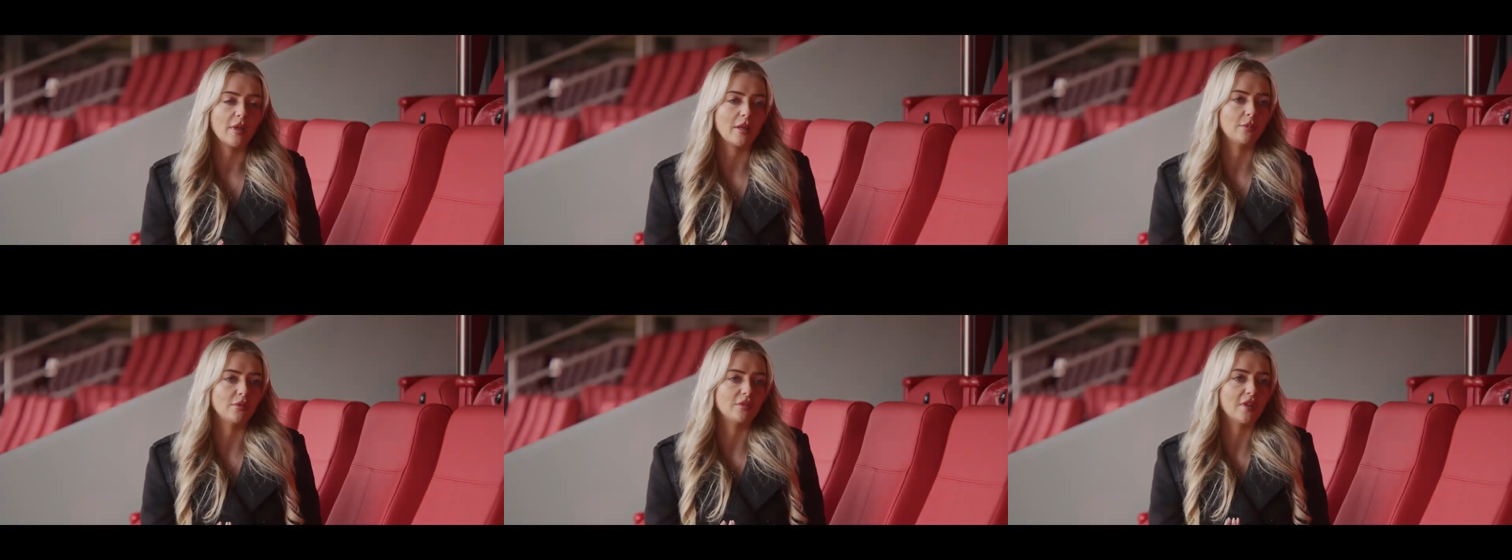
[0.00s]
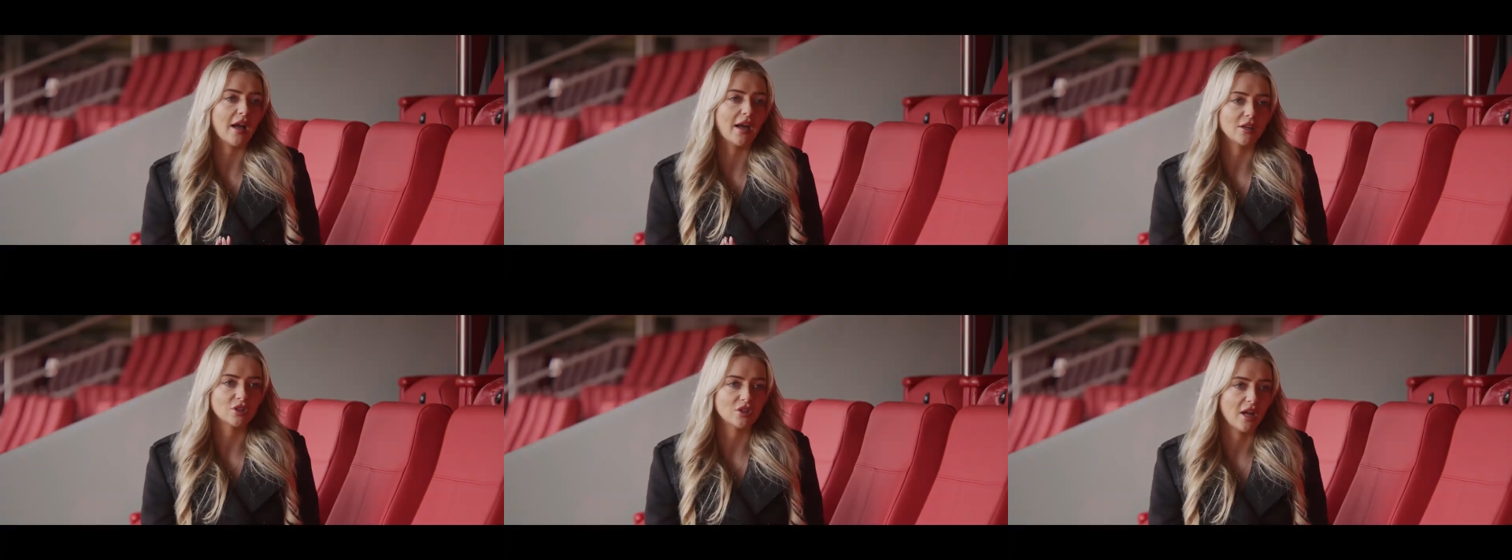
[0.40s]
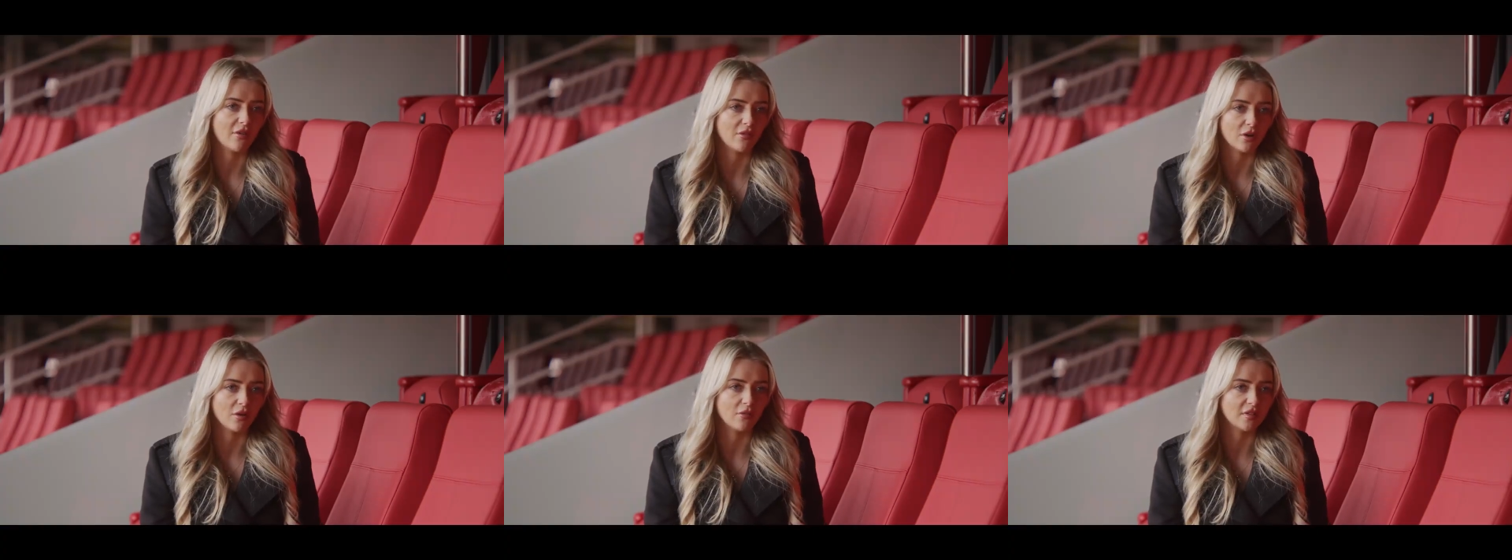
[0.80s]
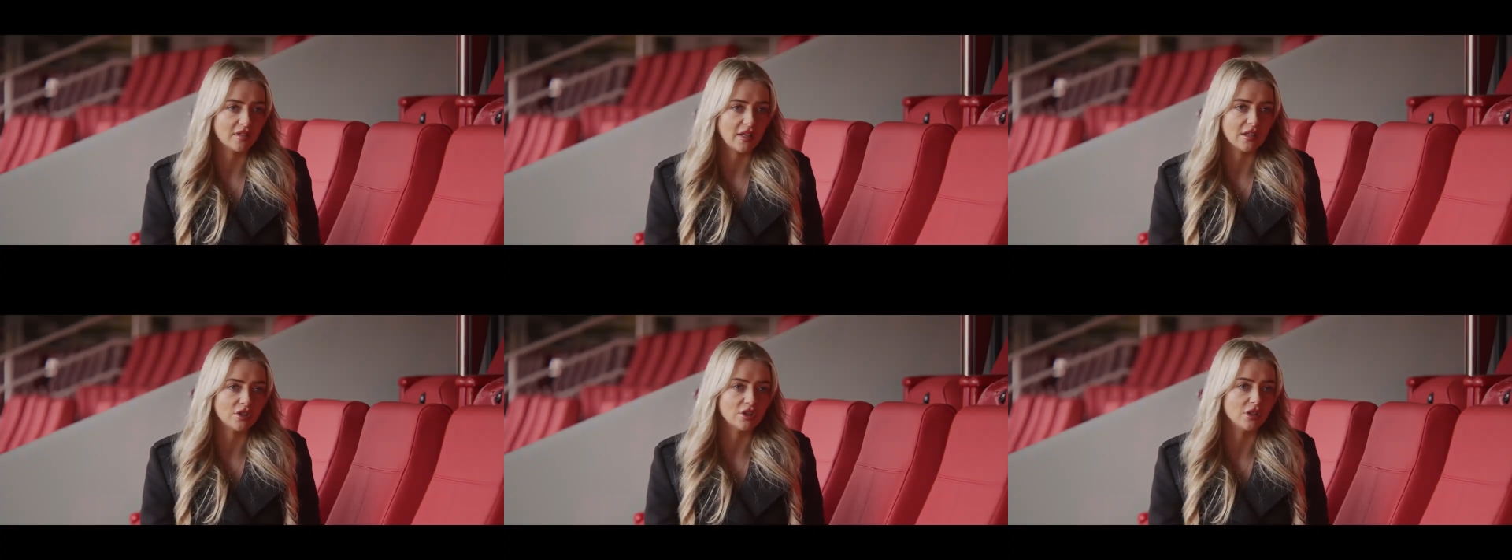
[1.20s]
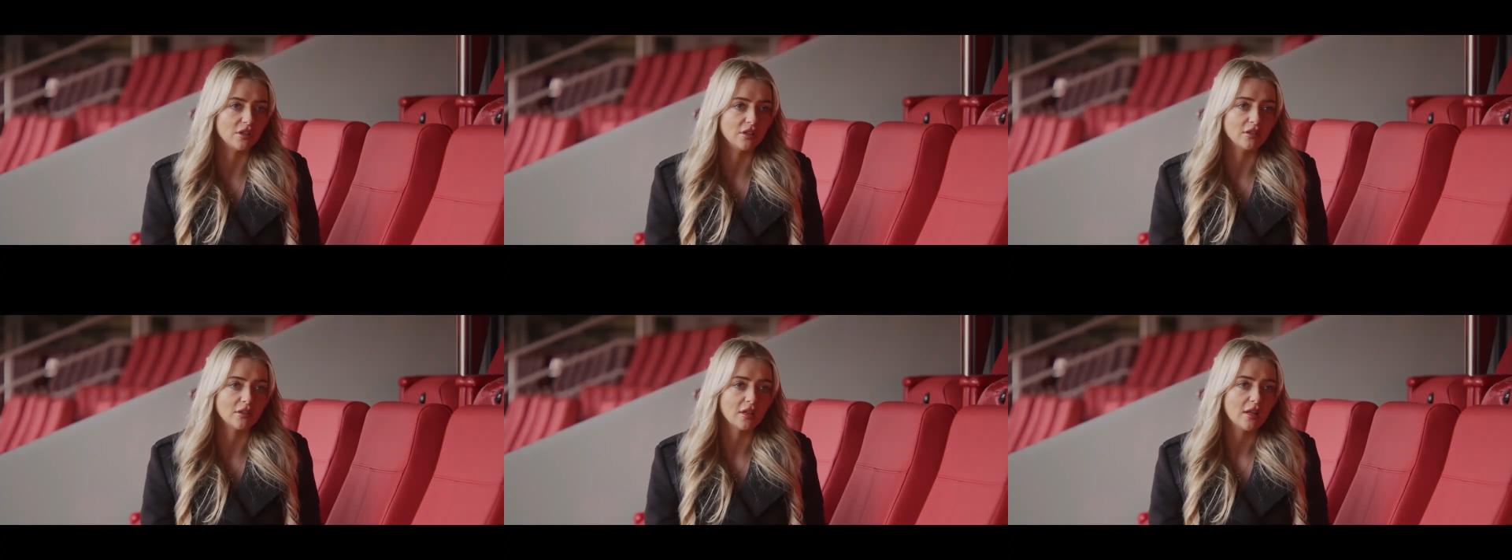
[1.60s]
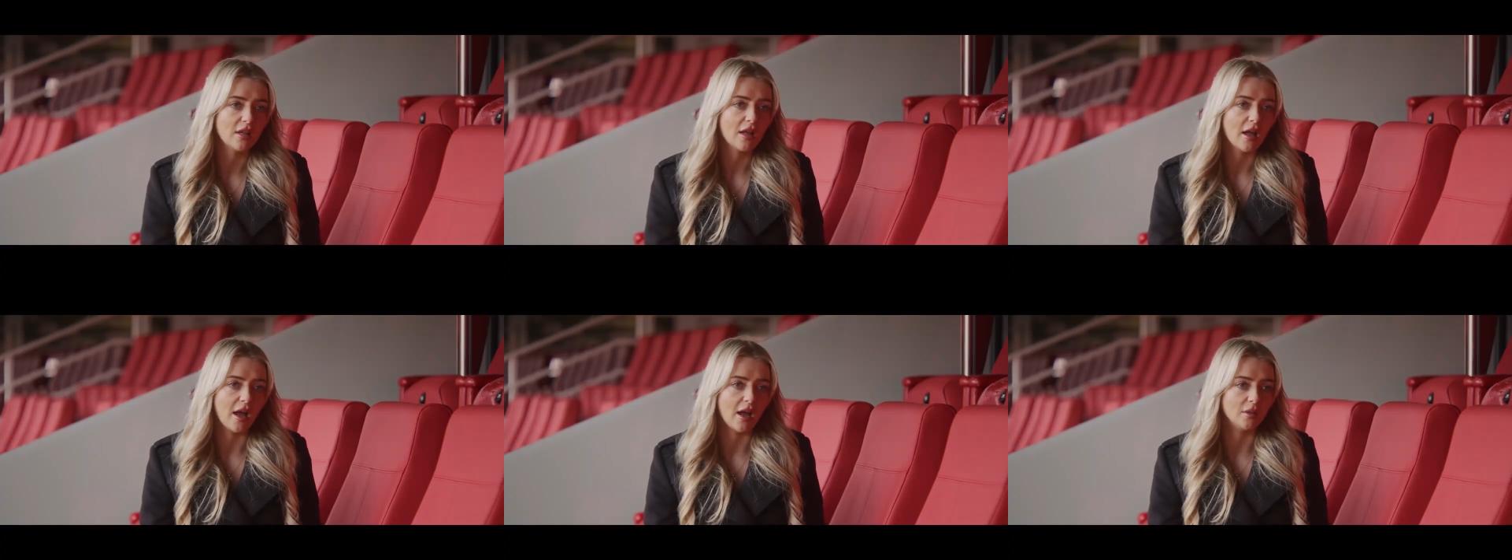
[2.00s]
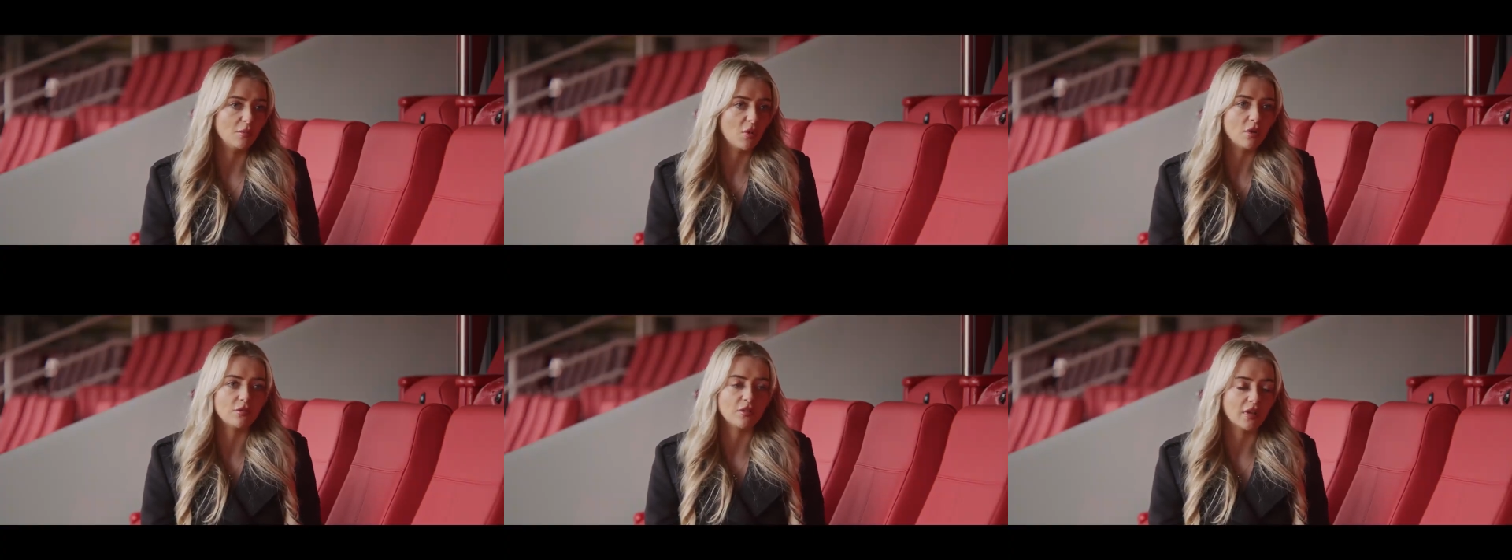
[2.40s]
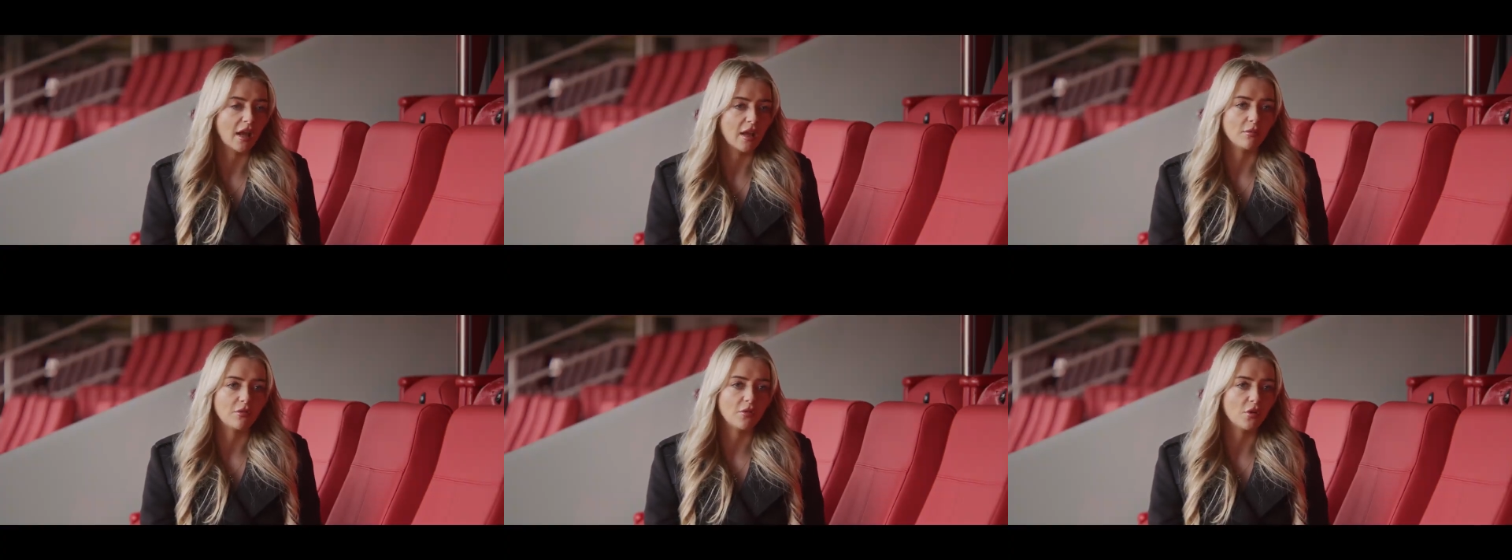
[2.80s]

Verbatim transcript: people to actually have a conversation and move the game